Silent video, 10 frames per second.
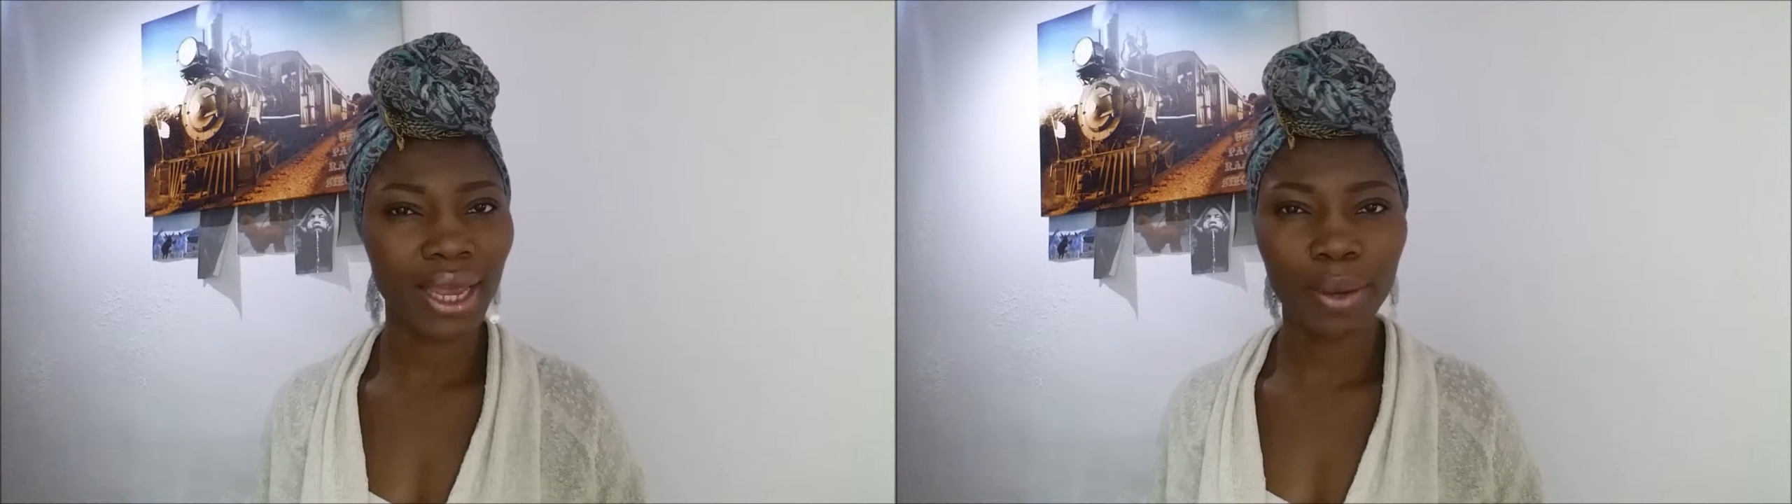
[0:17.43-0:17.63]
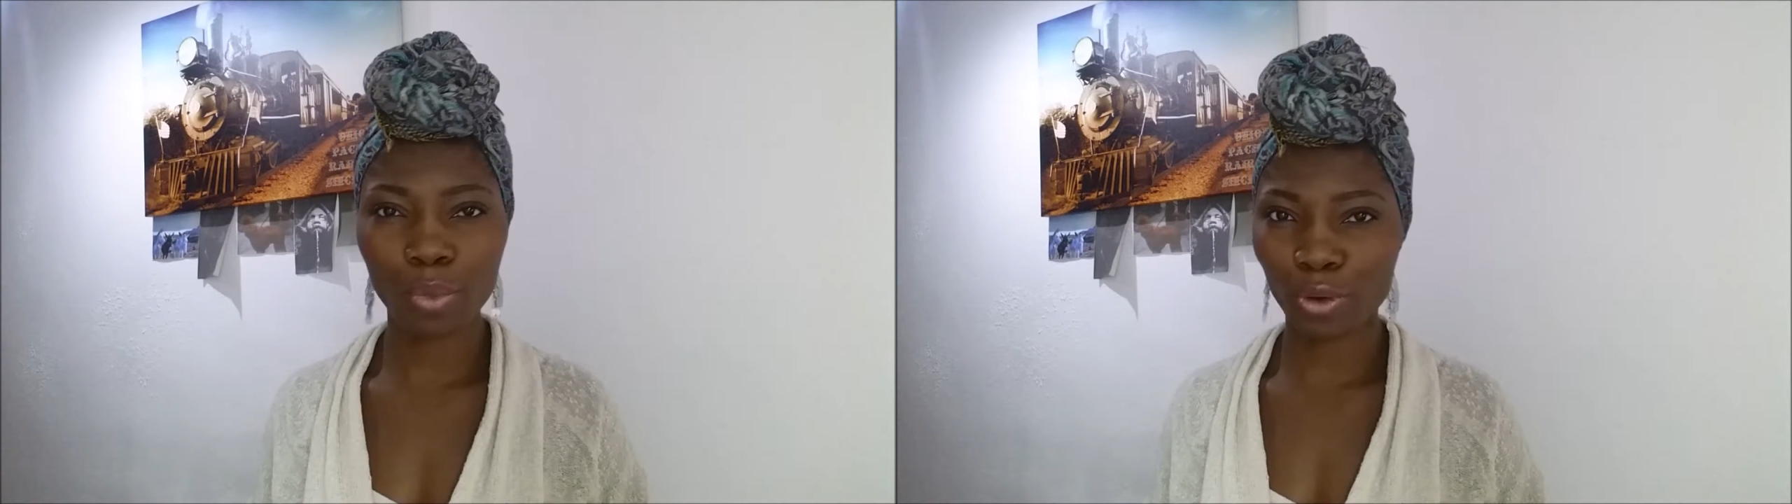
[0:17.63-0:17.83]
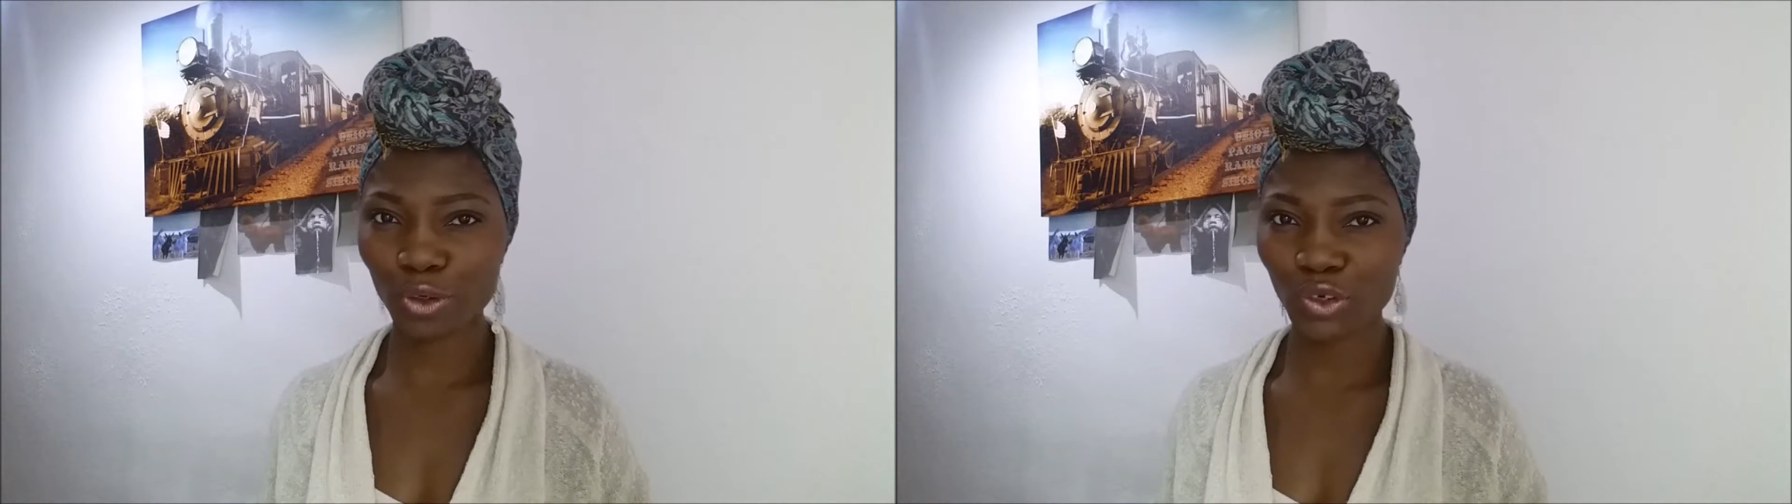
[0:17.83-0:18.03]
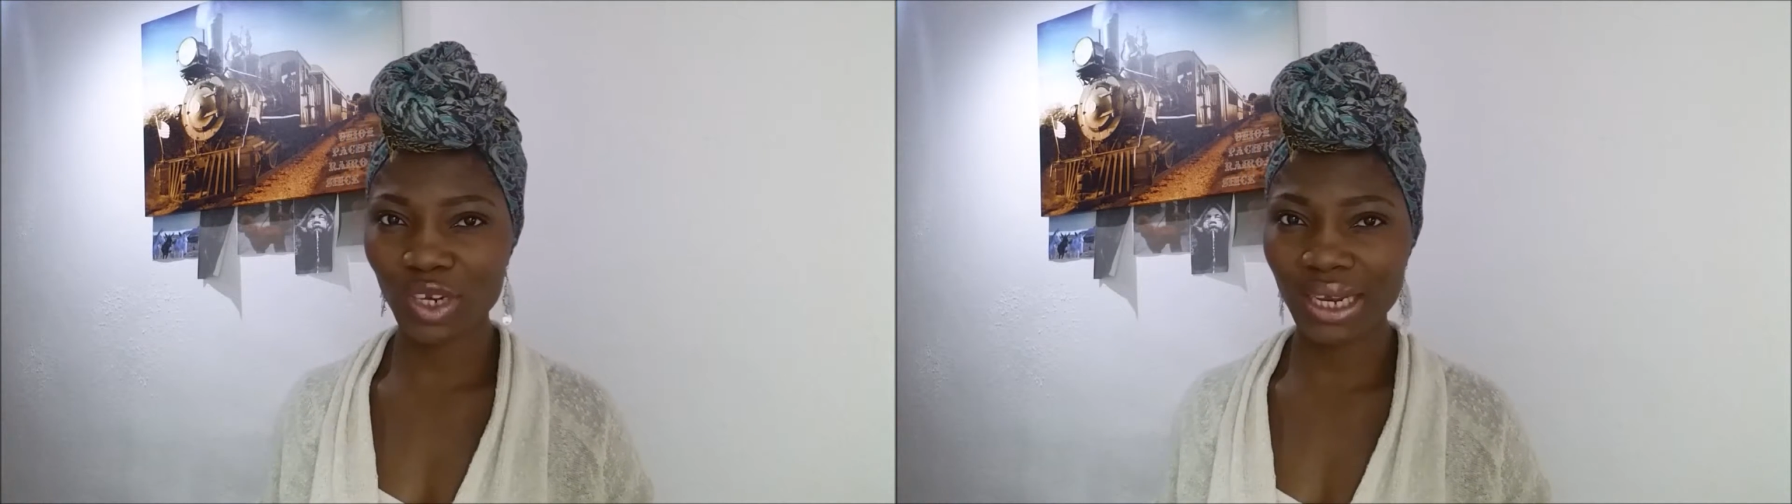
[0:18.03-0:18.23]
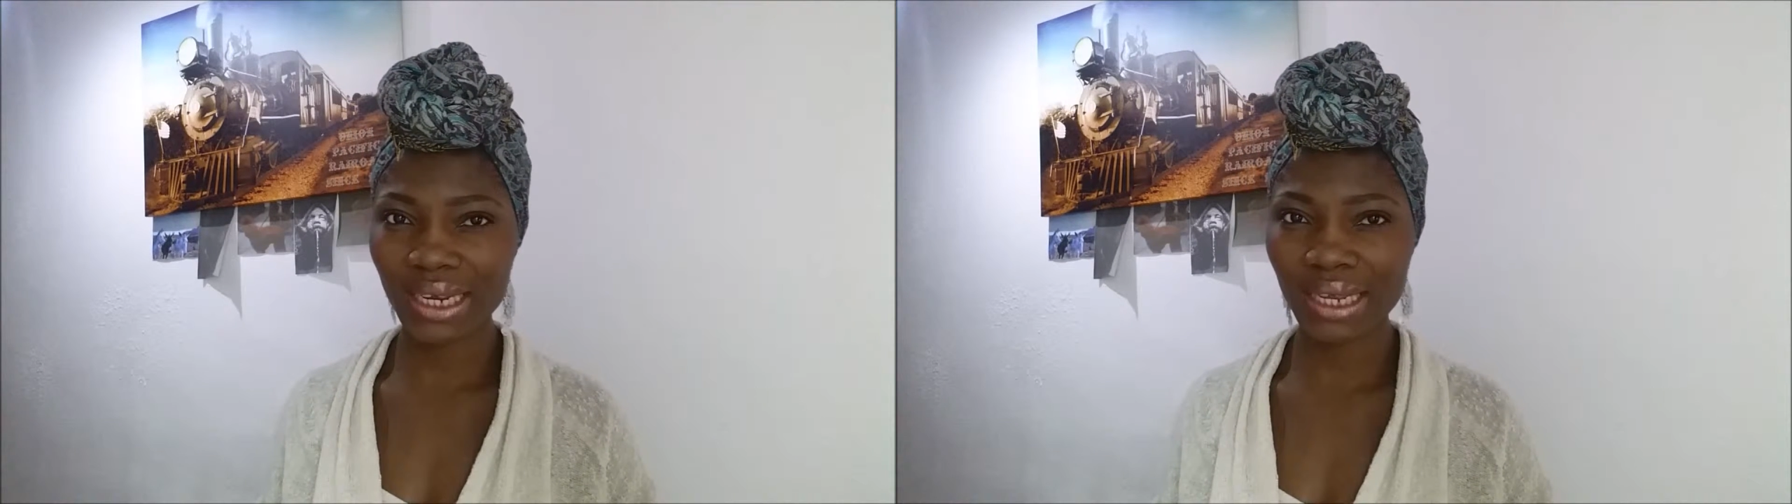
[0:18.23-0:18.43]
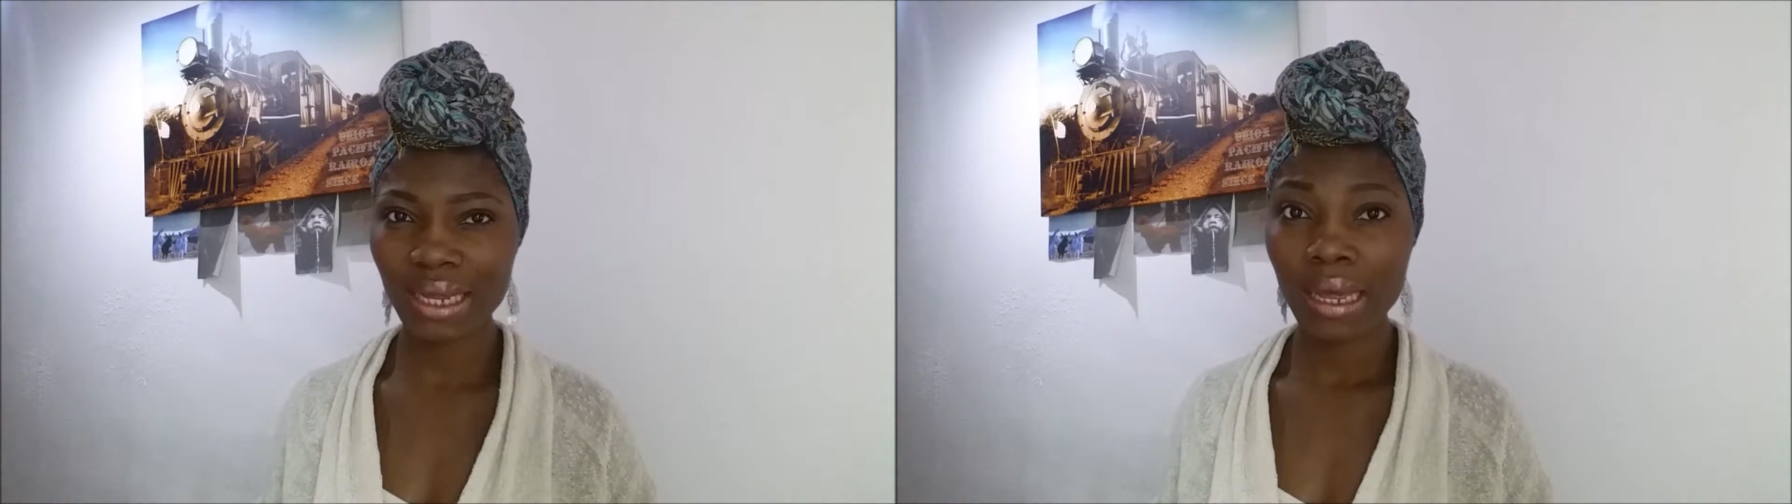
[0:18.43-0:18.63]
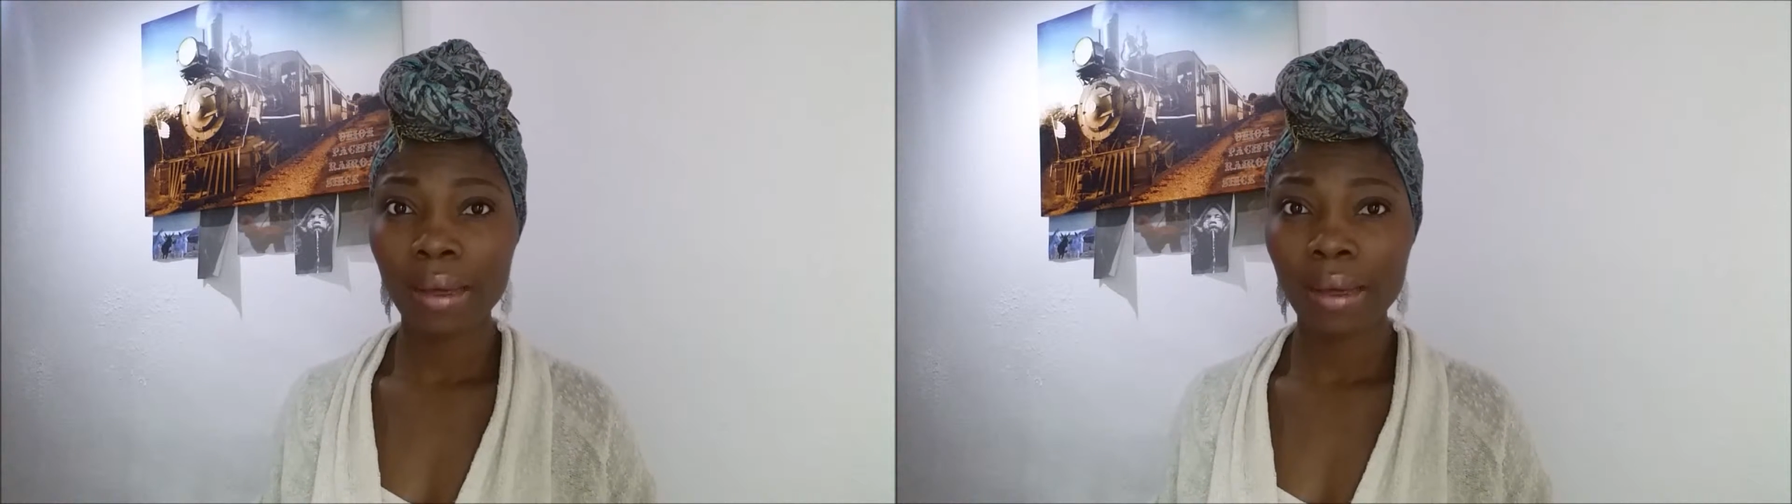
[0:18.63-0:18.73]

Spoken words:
emotionally,